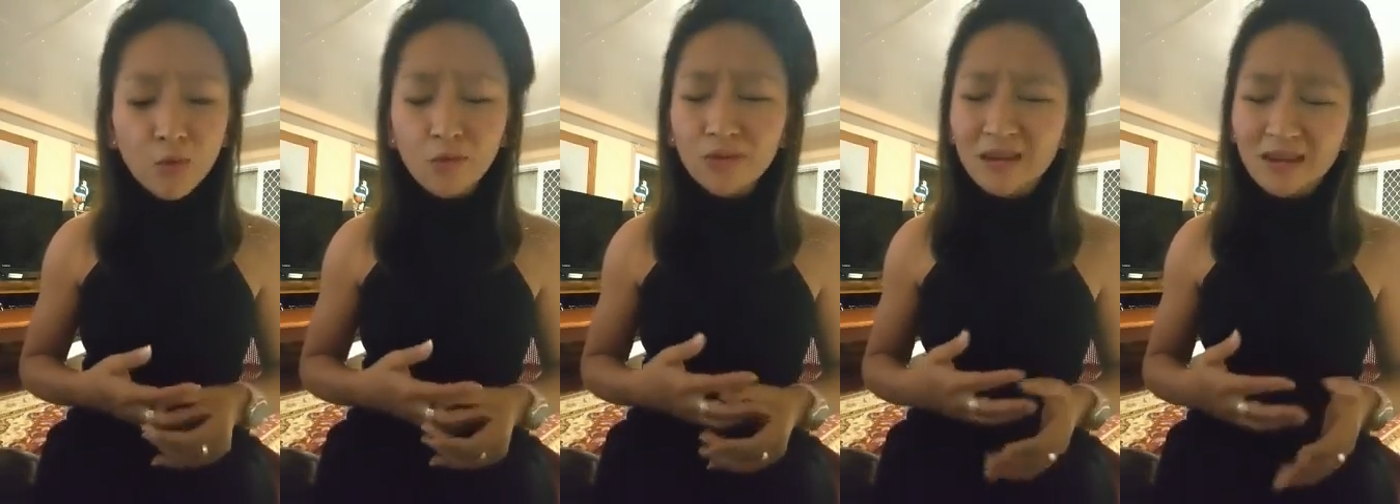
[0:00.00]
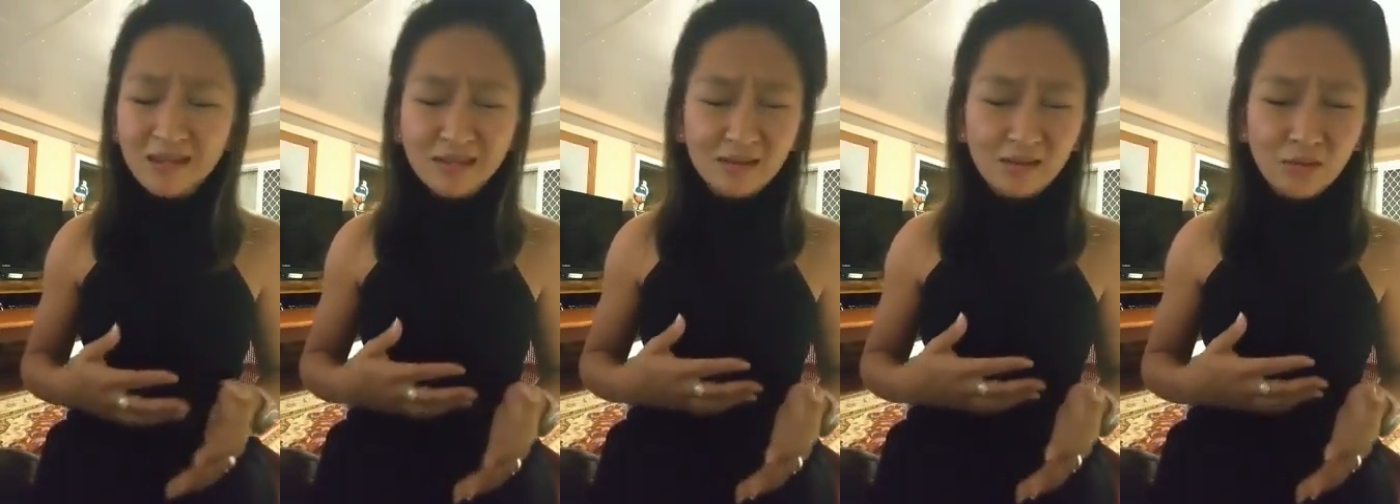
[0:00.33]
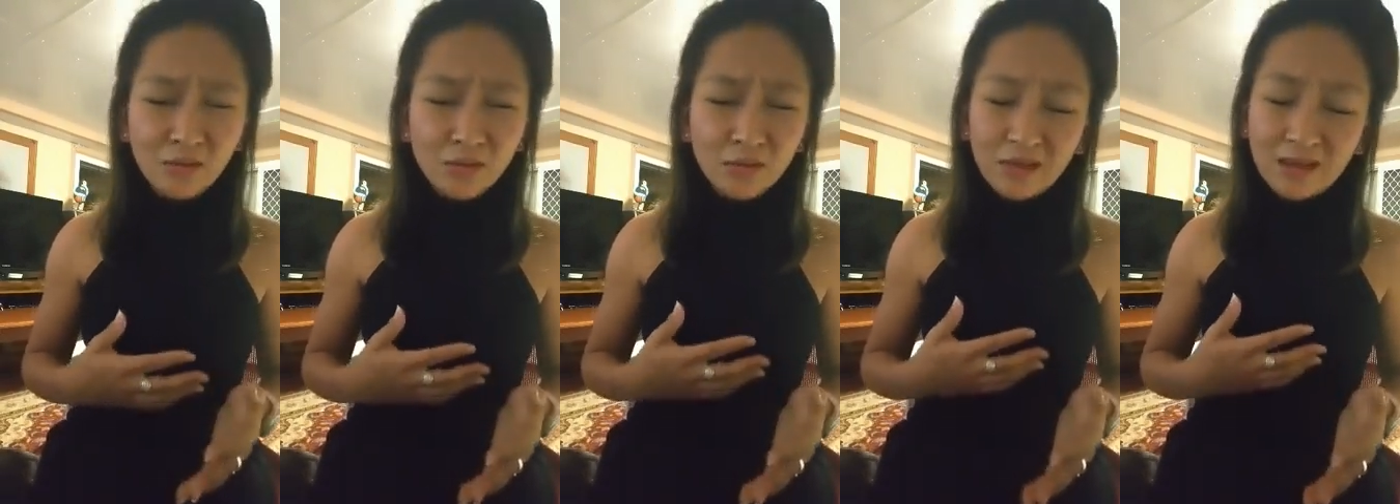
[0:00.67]
or that it
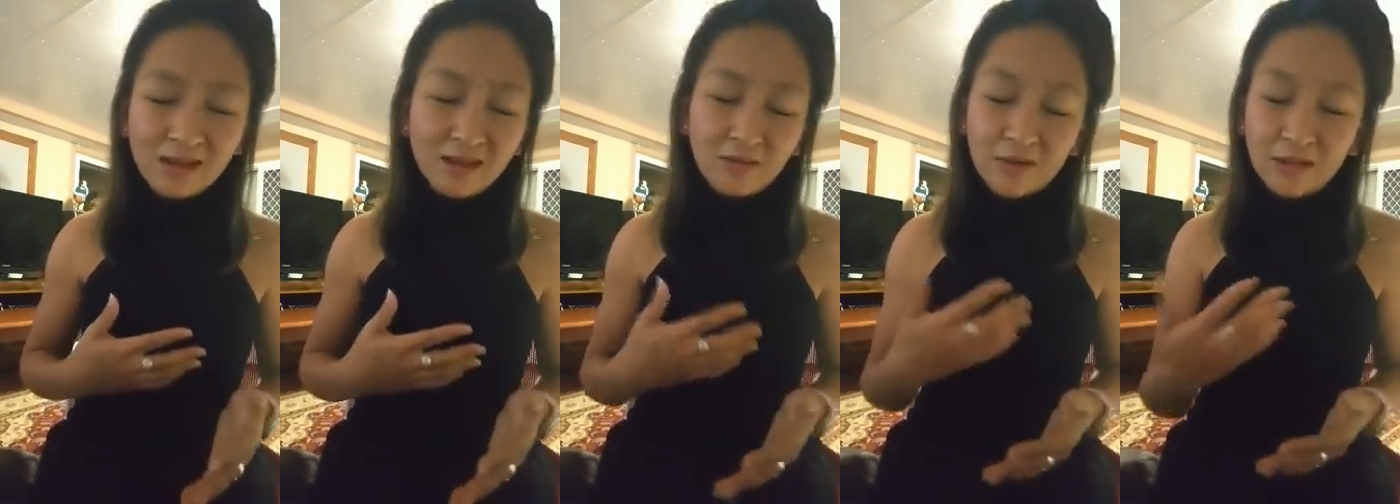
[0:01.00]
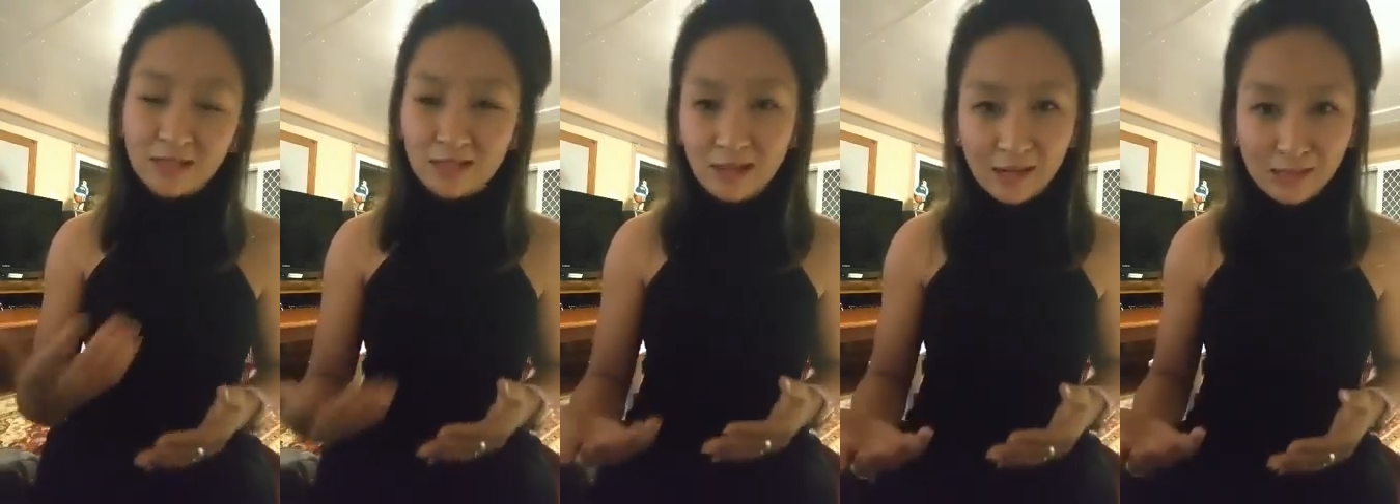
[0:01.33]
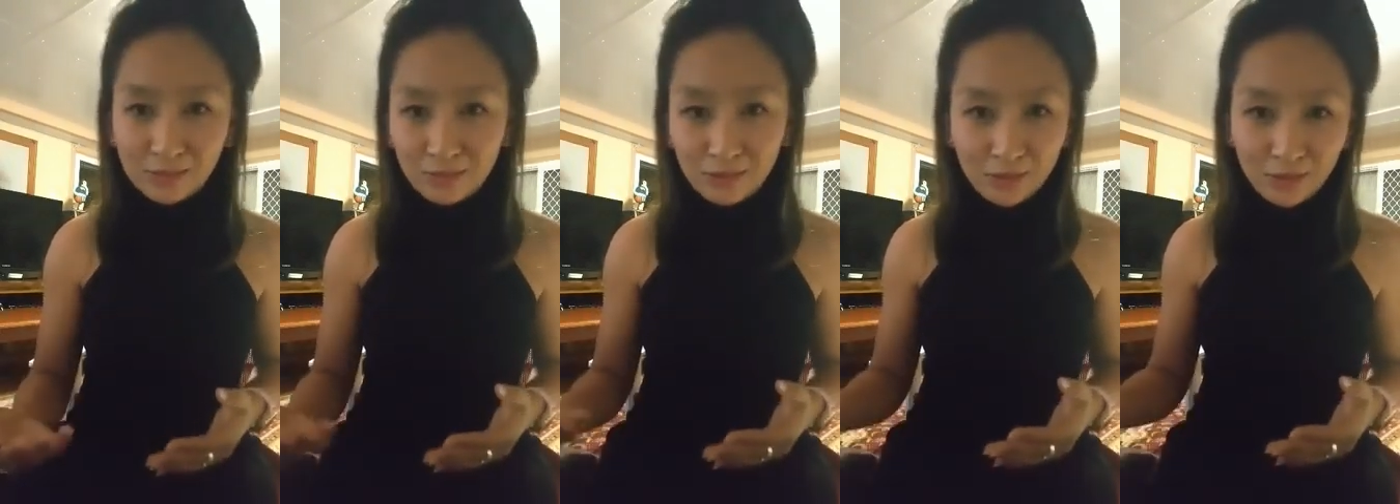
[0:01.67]
or that it
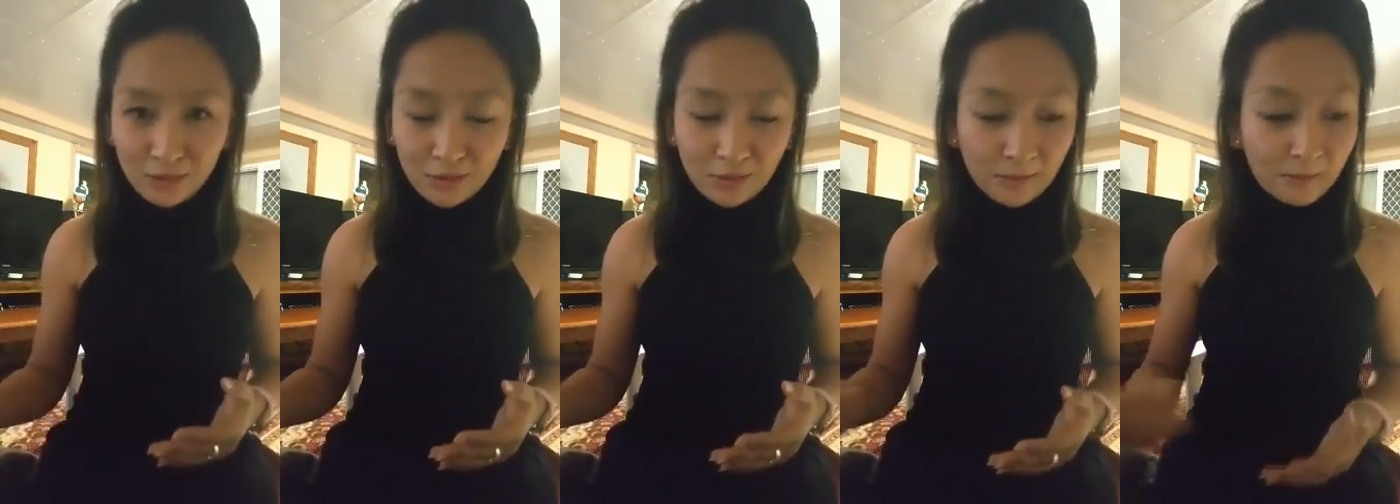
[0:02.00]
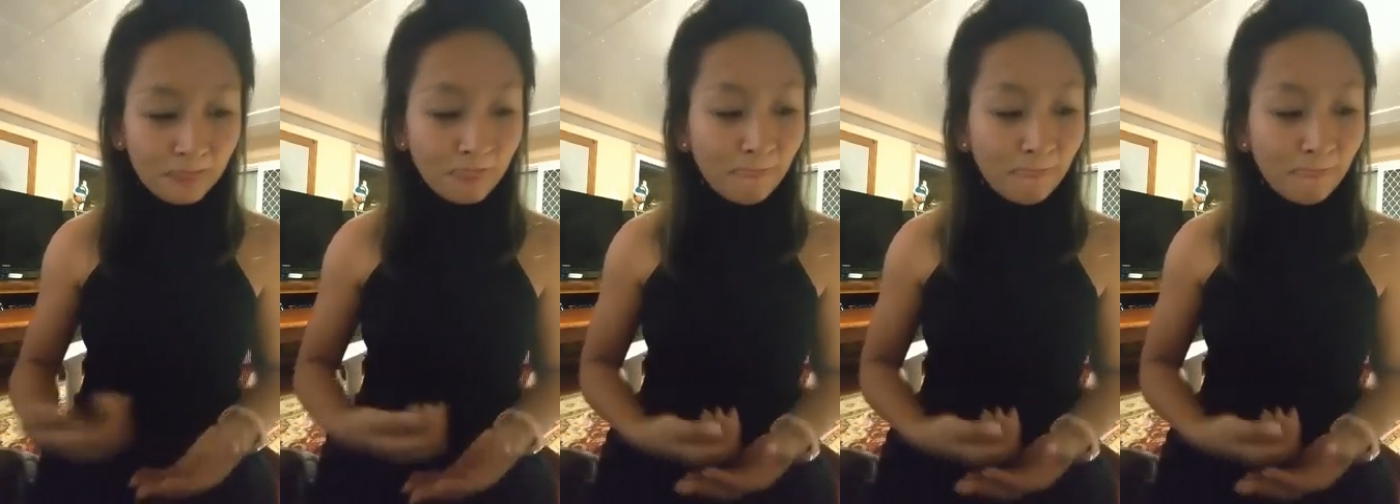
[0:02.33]
resonates with you.